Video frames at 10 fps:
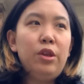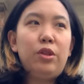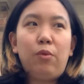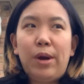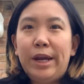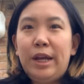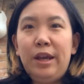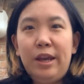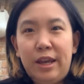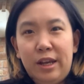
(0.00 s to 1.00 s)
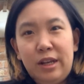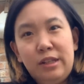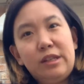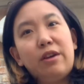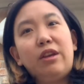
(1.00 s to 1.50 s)
The writing
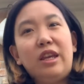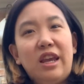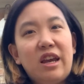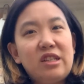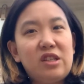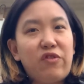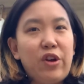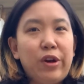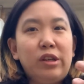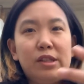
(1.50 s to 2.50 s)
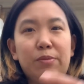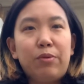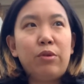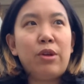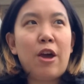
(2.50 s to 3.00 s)
is, yes, very
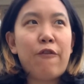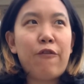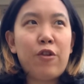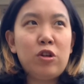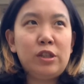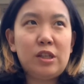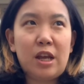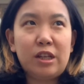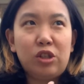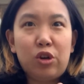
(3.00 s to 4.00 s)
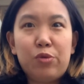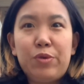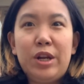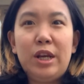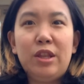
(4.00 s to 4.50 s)
simple. At first, I started
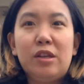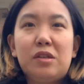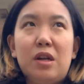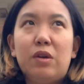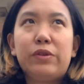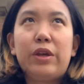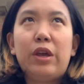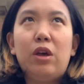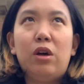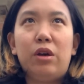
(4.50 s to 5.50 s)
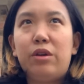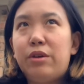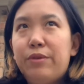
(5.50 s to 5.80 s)
reading this and I was like, ugh,